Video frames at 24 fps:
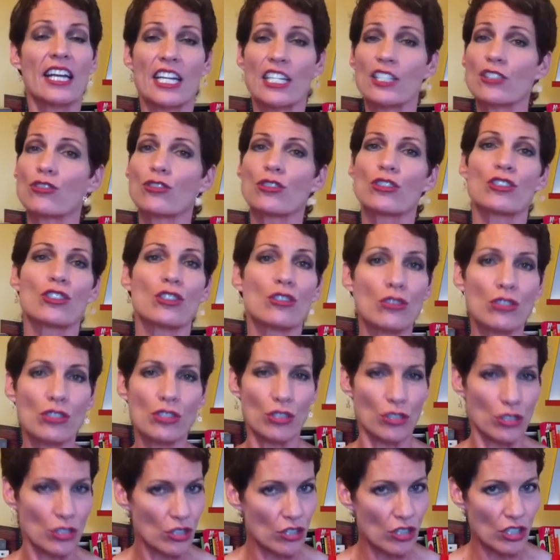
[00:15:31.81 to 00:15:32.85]

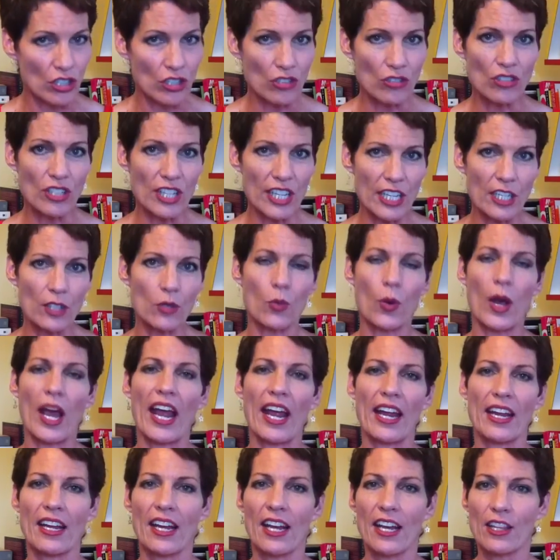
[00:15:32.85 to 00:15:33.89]
introduce you to the unique
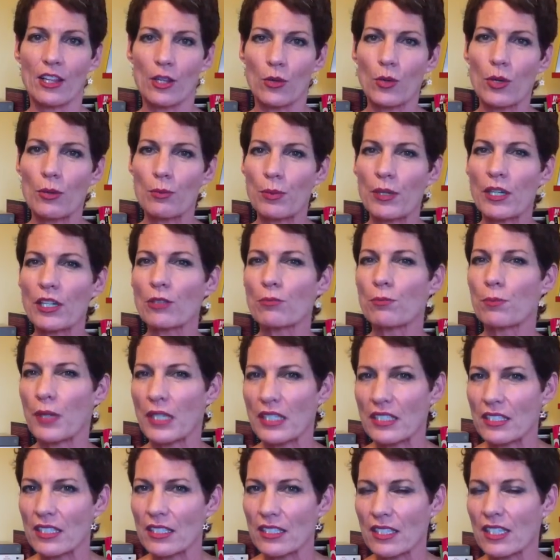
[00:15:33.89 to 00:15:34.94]
way that we build
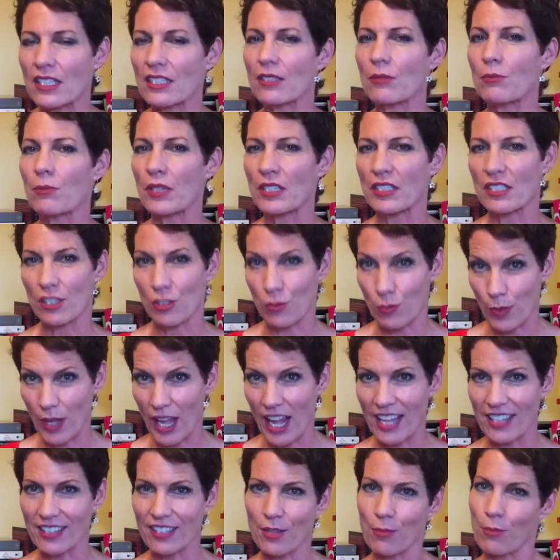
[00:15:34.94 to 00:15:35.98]
businesses and business
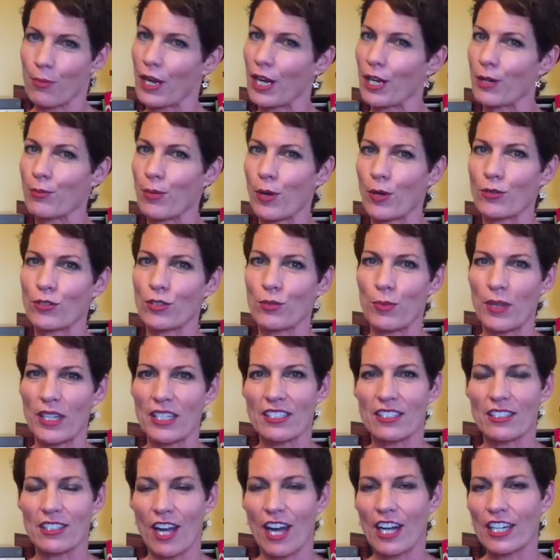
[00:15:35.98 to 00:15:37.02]
plans at
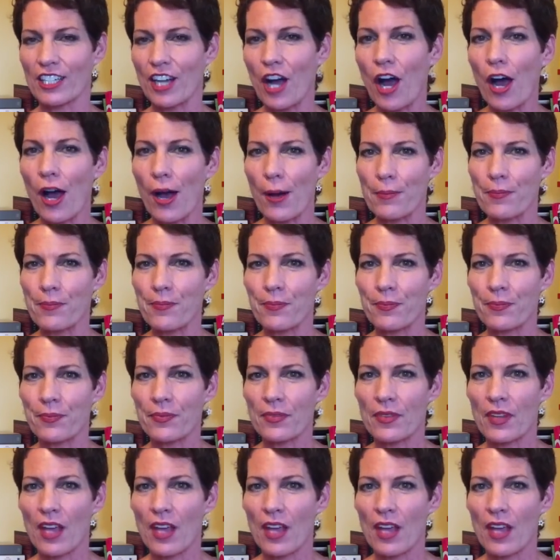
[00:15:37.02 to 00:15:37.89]
barebonesbiz.com.